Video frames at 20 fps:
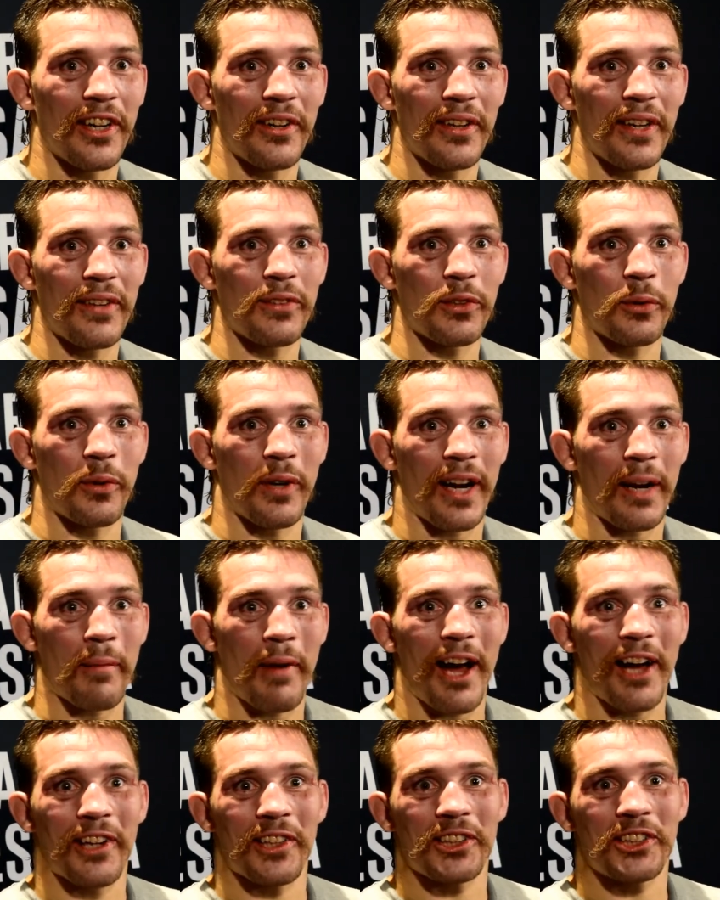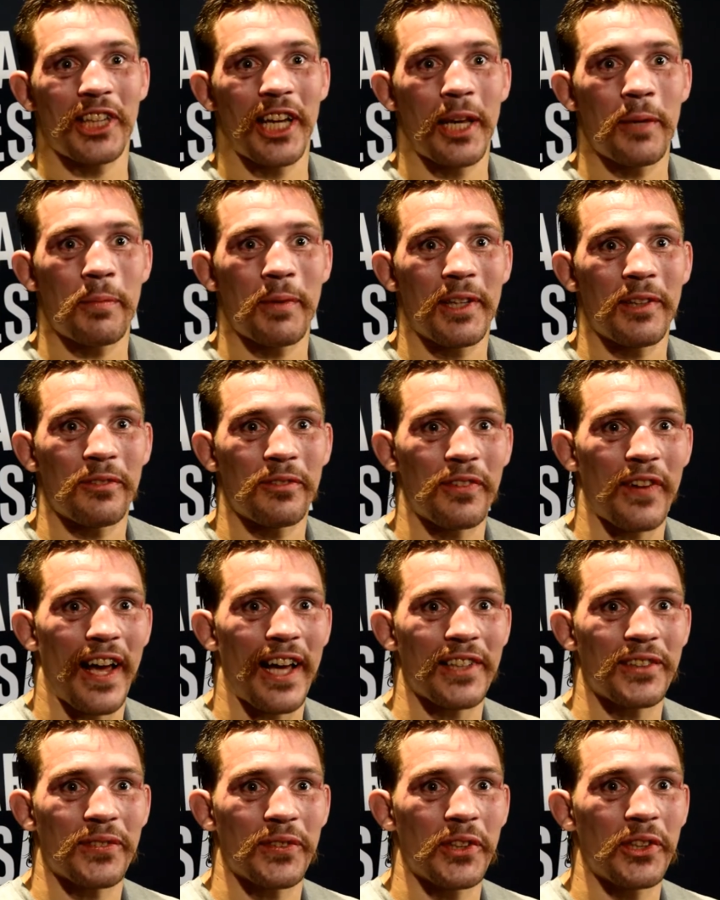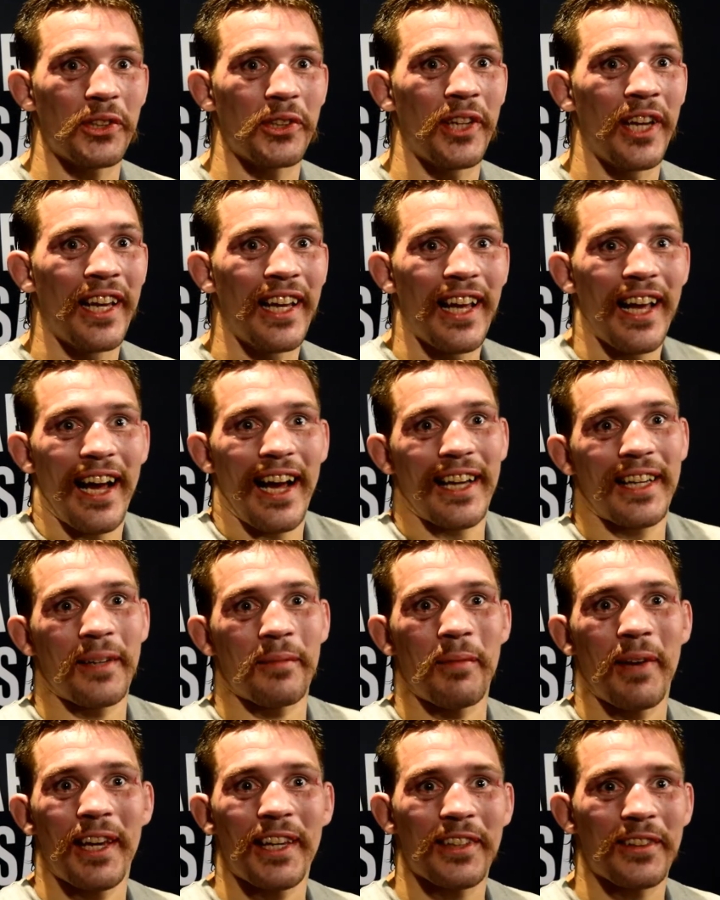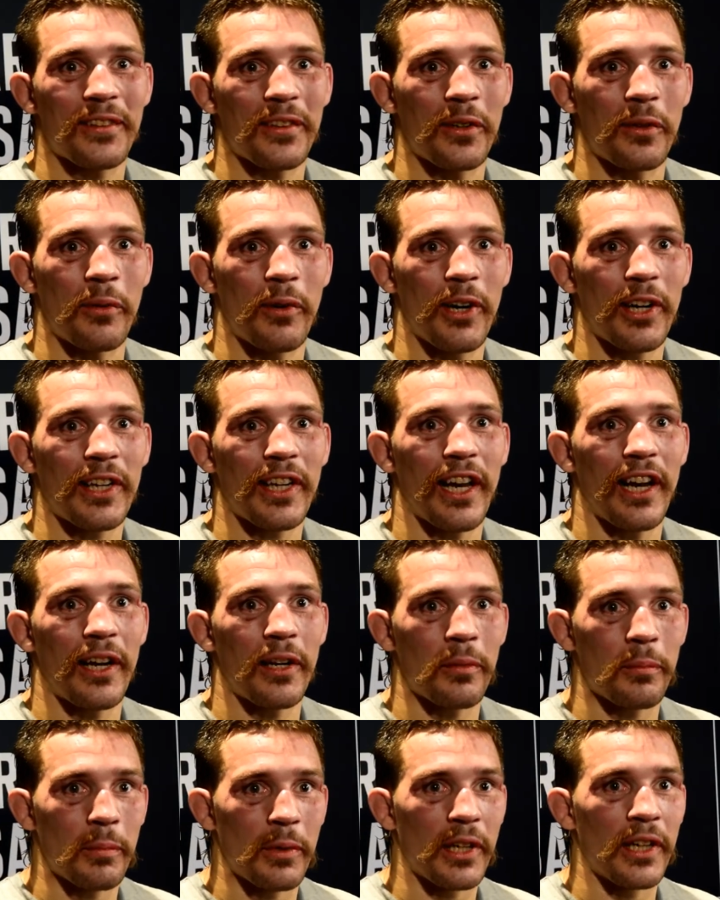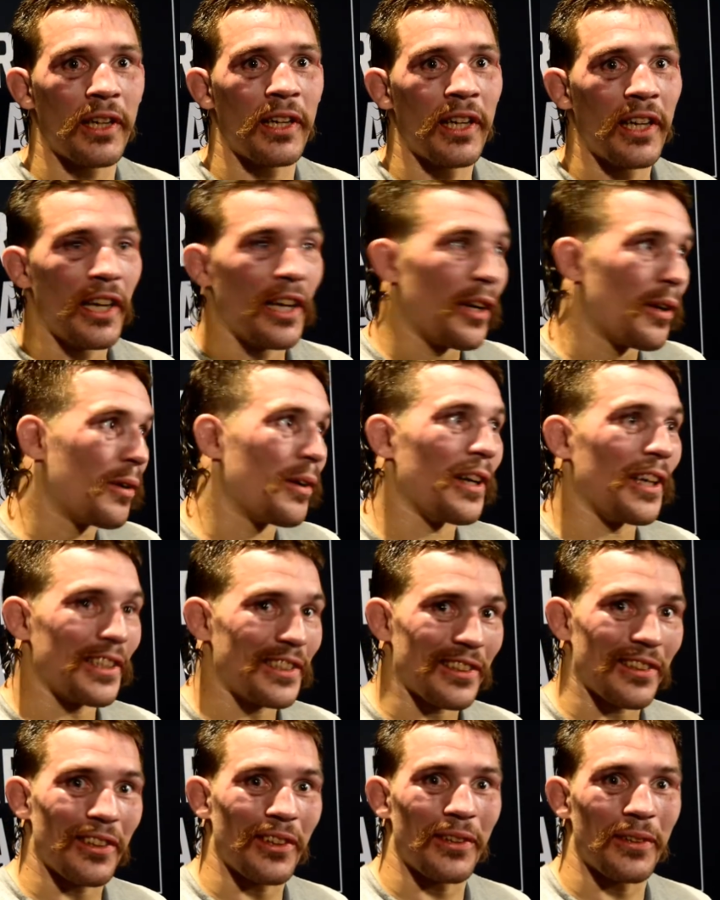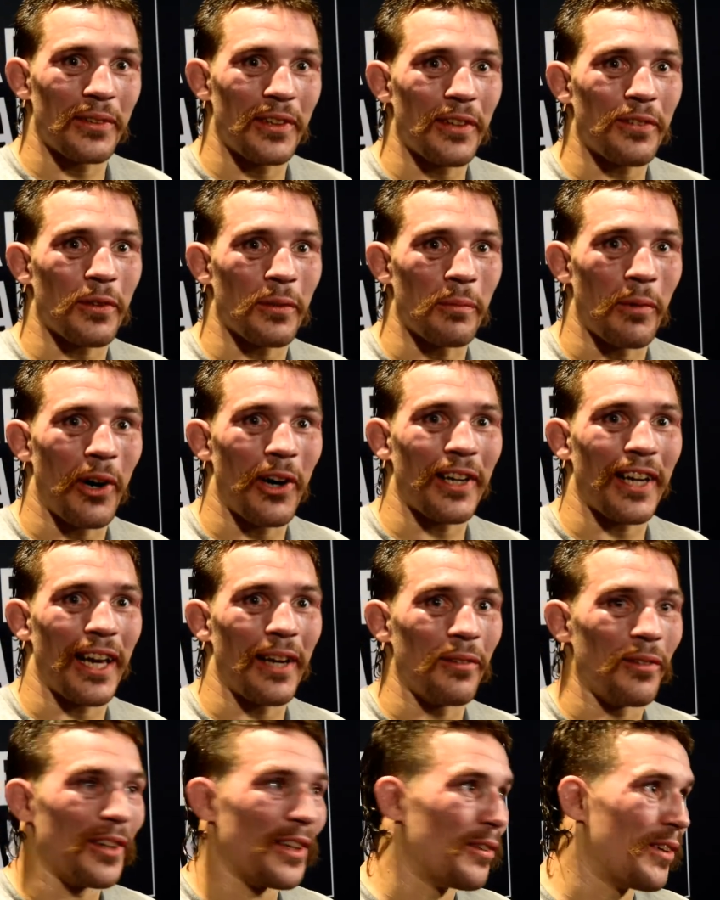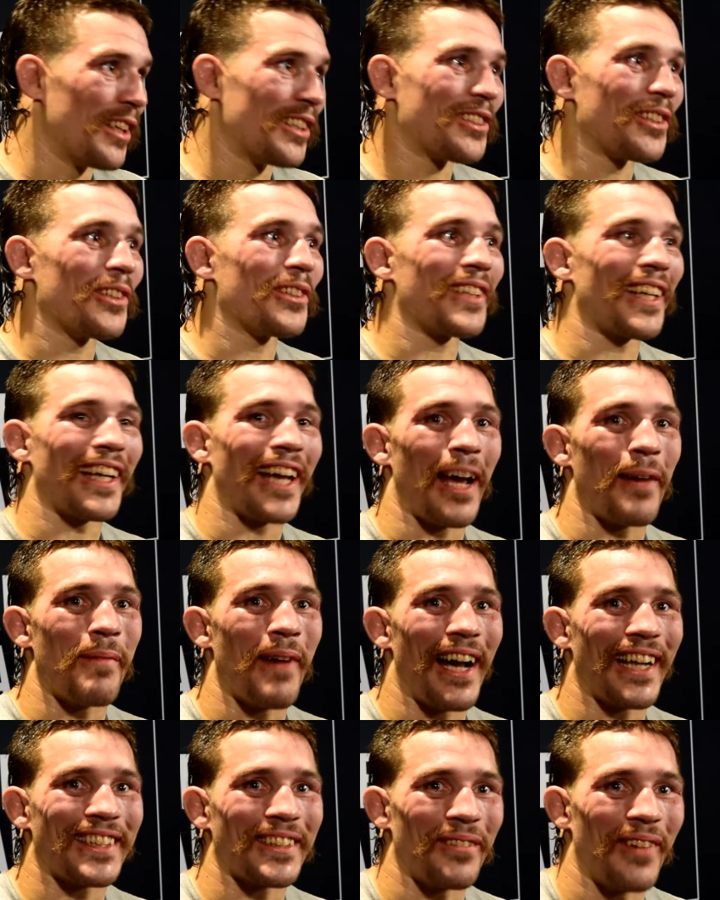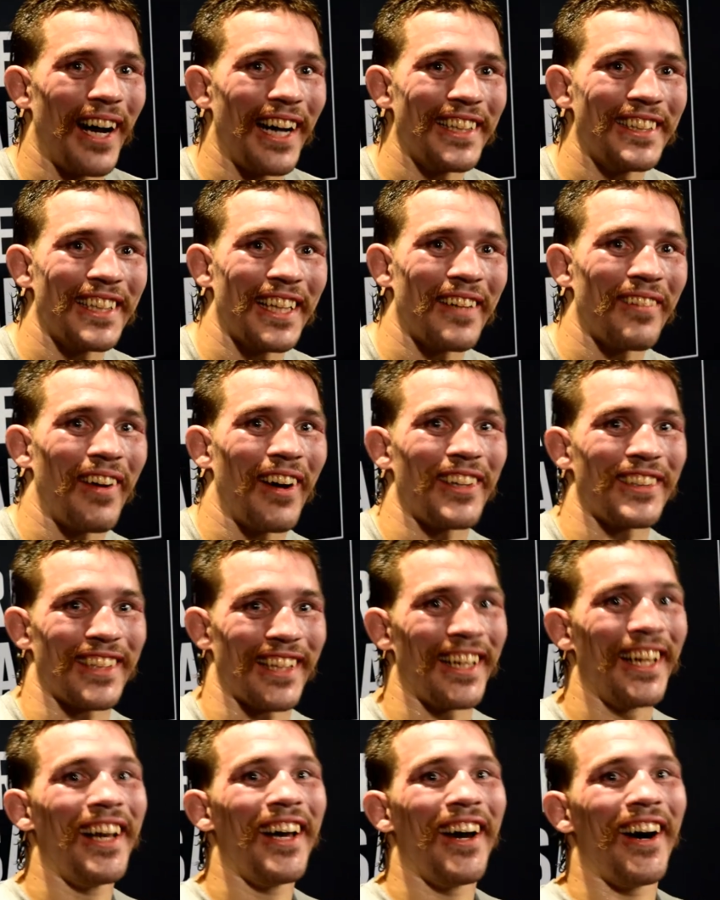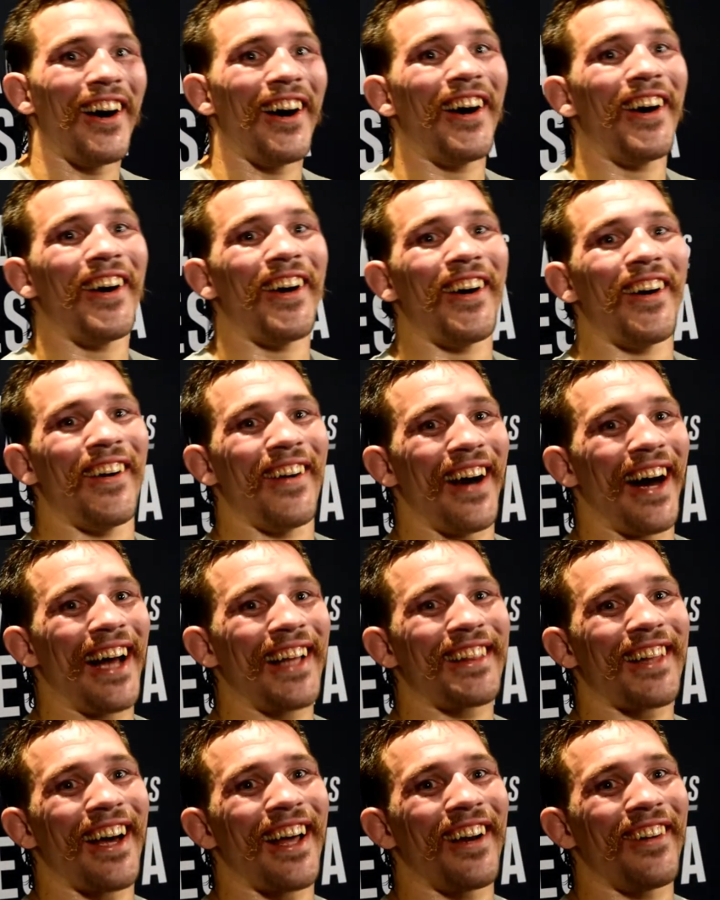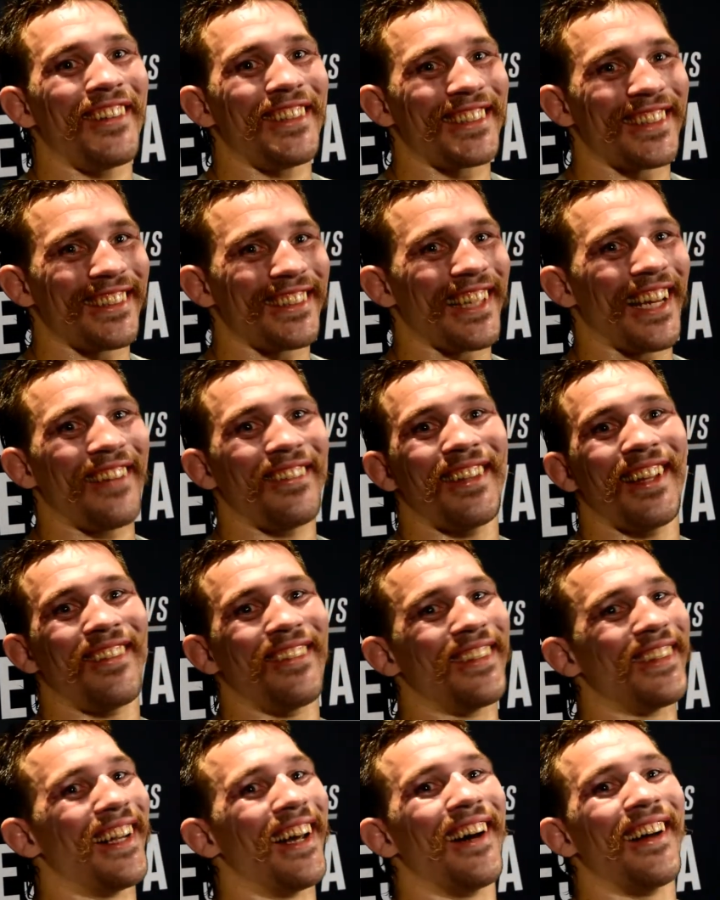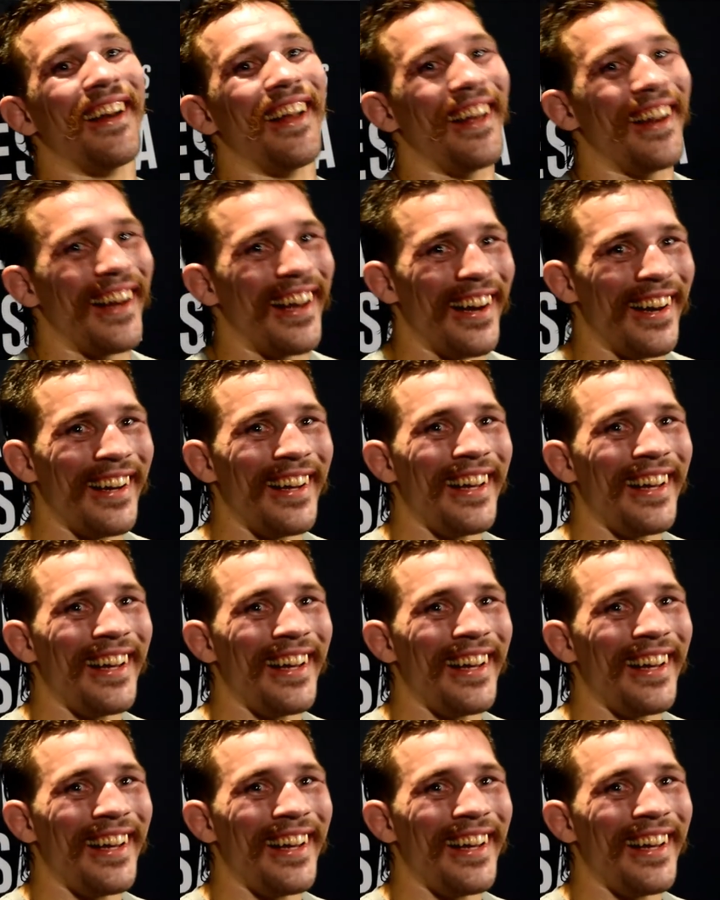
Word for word: Even when I'm out of shape eating fast food, I can make it through a workout, but it's a little different ball game. As soon as I got back to my gym, I was like, oh, I thought I was in shape, and I'm like, no.